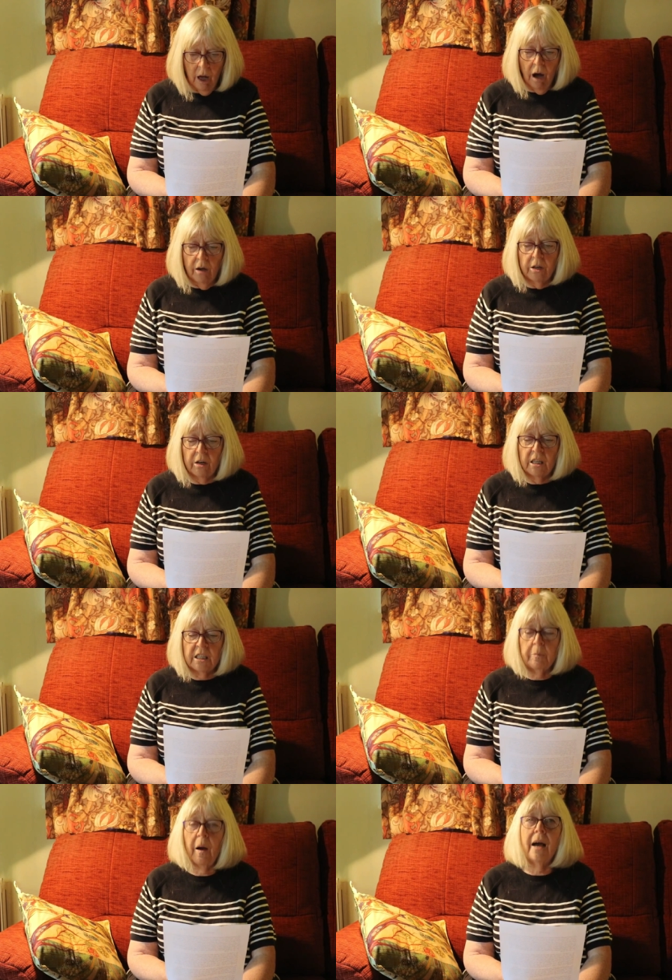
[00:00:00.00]
Are you going
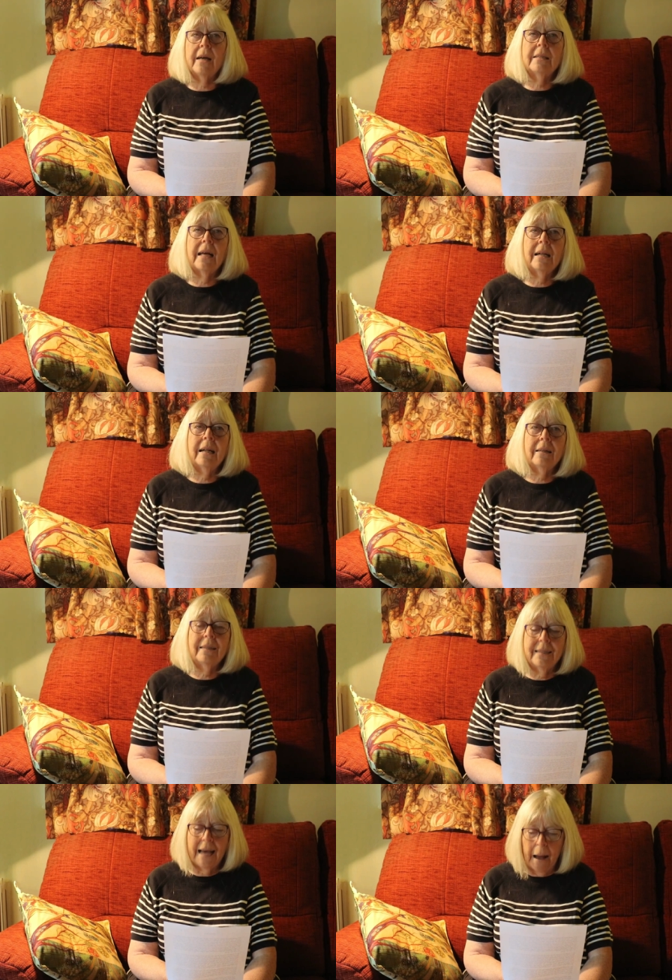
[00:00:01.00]
to buy a dental
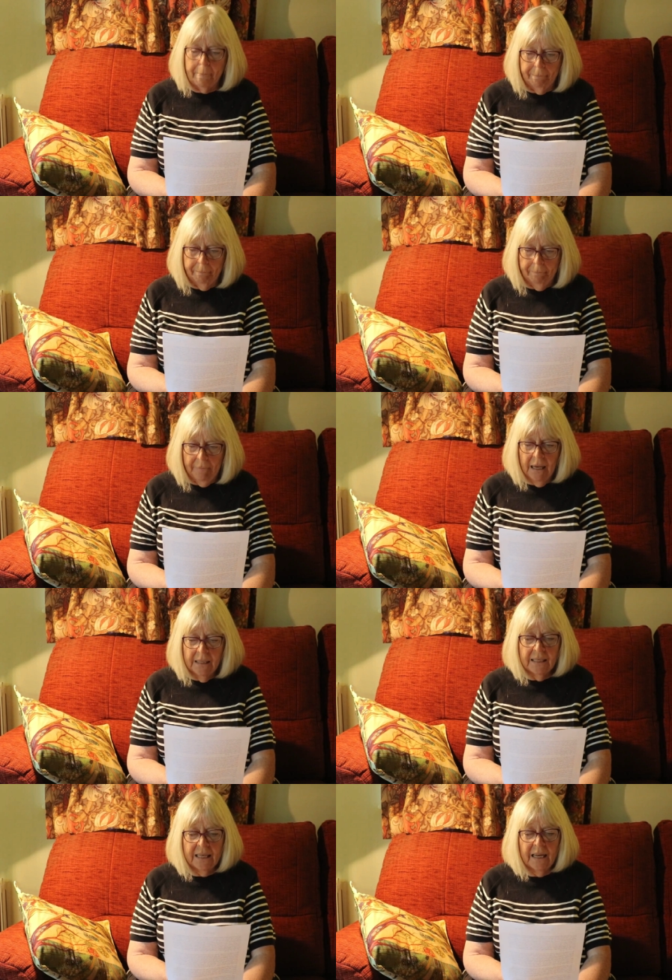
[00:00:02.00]
dam
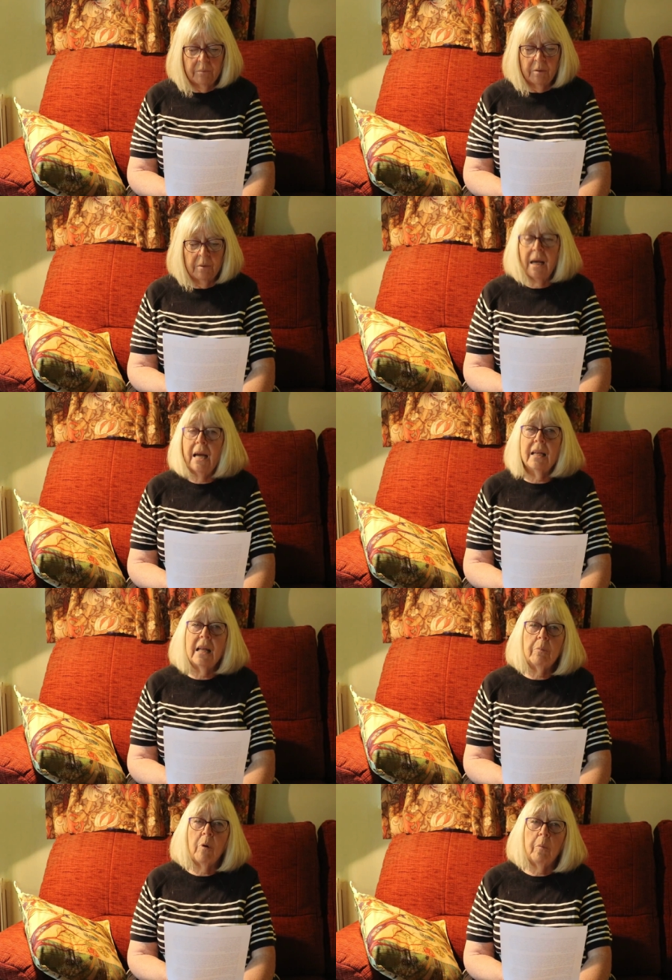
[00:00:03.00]
to keep them in
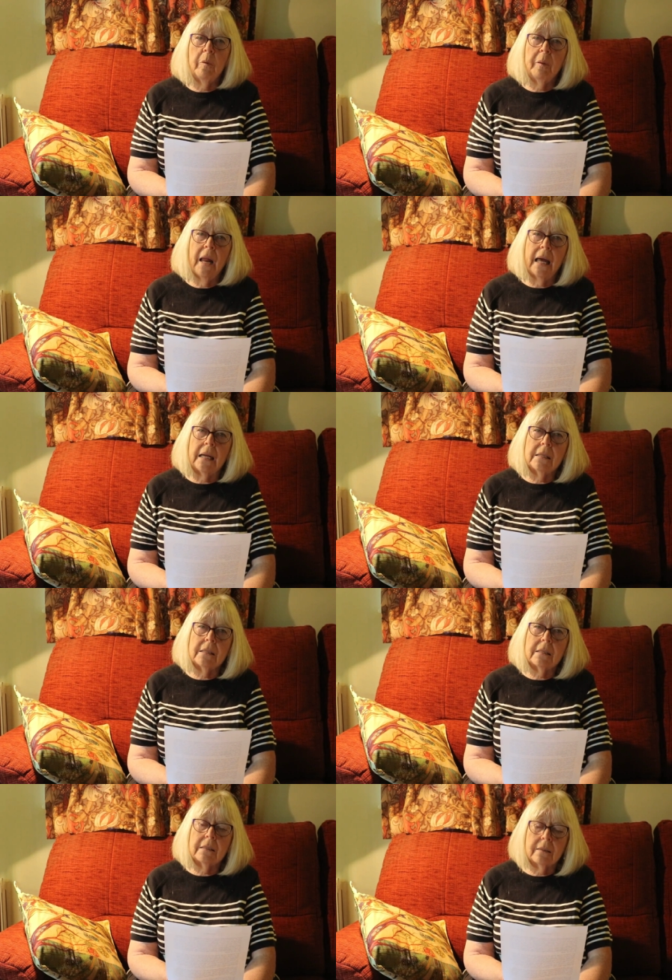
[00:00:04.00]
their proper
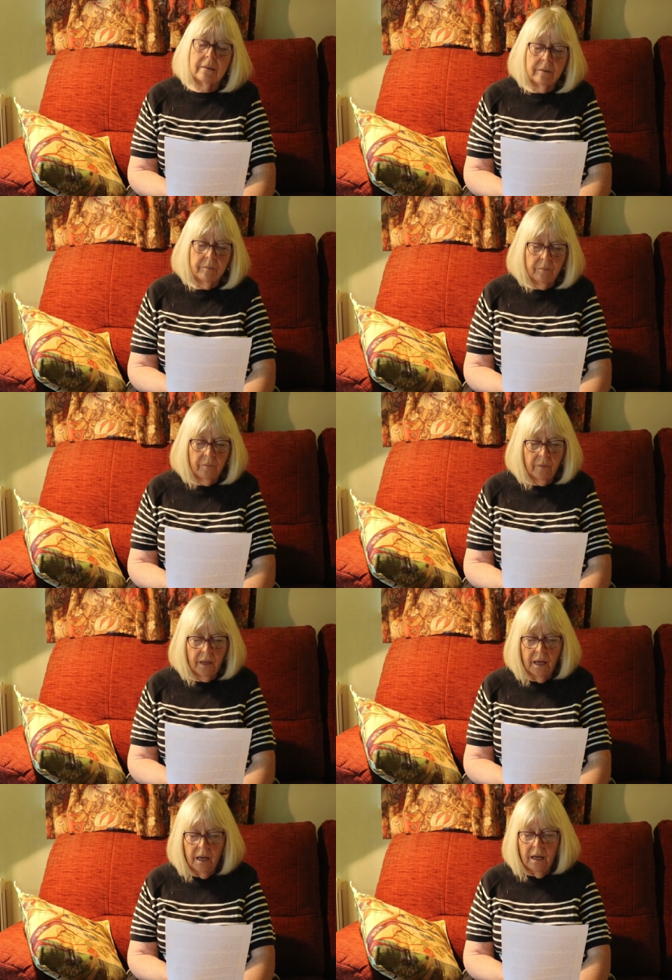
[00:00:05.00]
place?
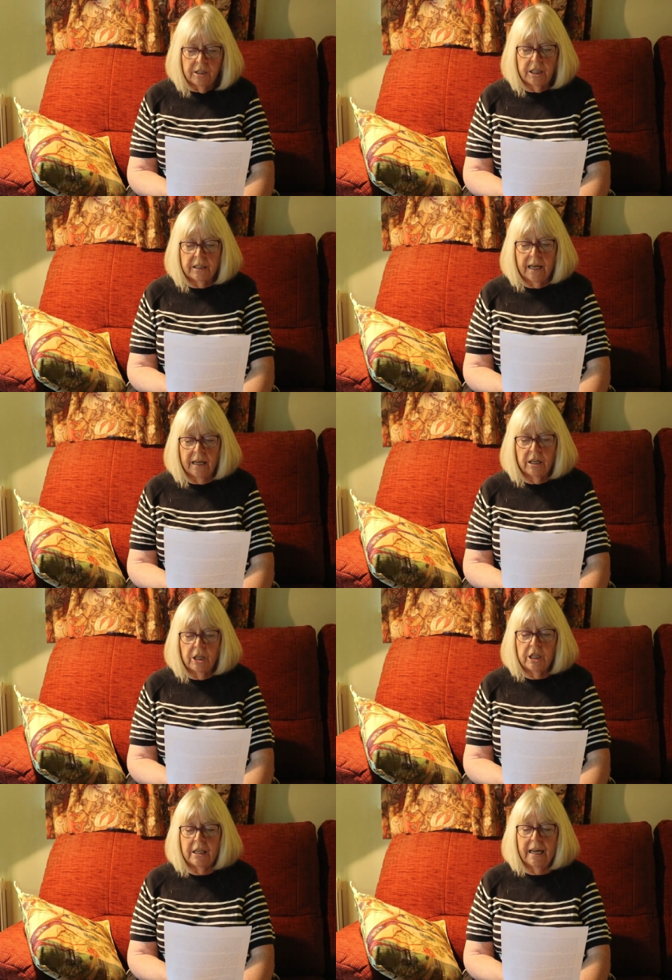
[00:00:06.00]
She said
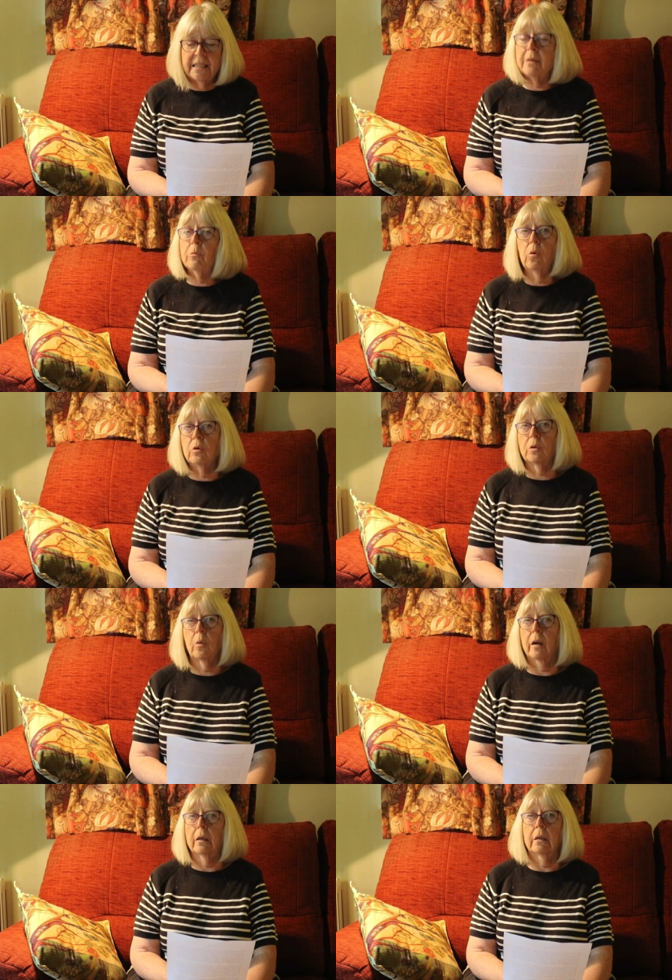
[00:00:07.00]
she'd let him order
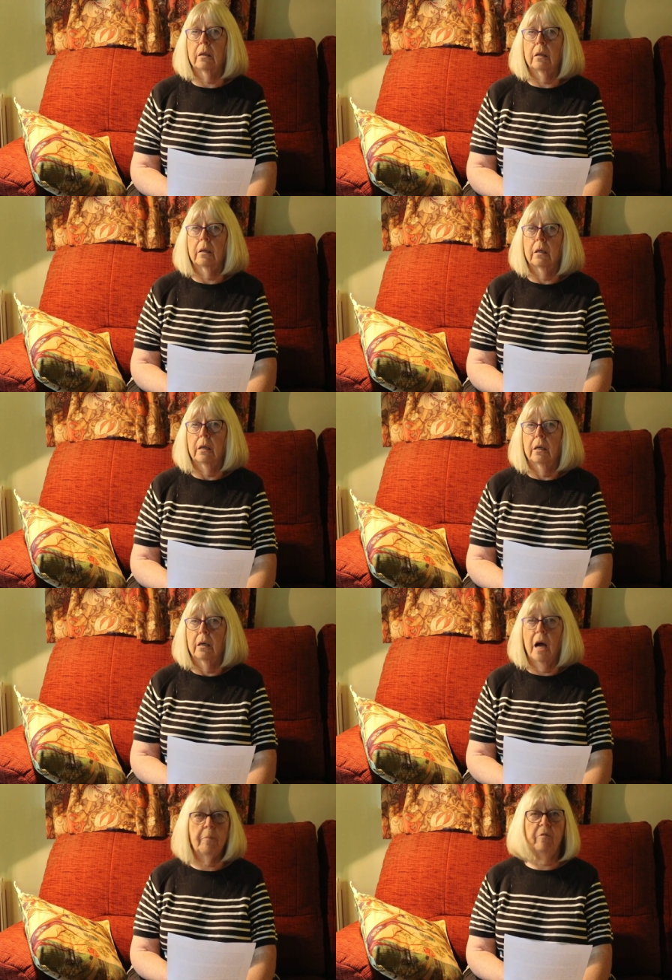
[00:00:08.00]
one.
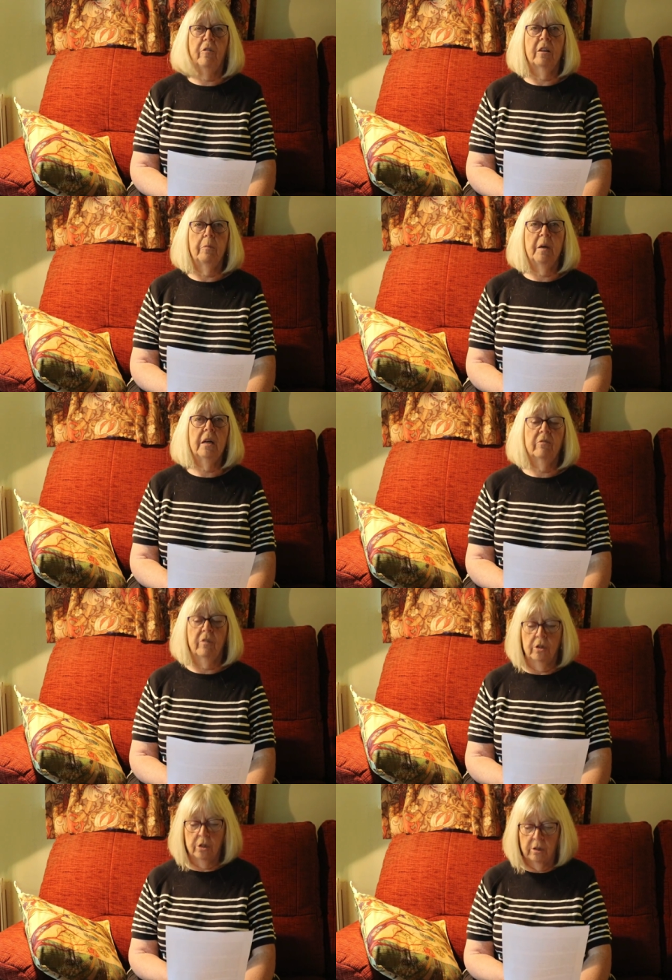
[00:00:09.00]
I preferred the pink
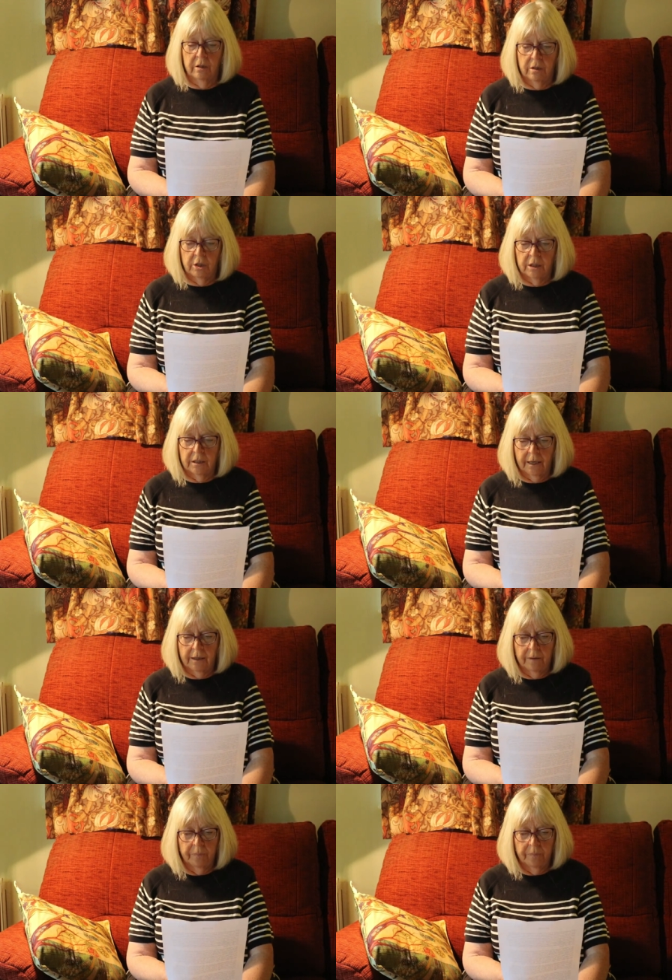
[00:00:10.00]
version, she said.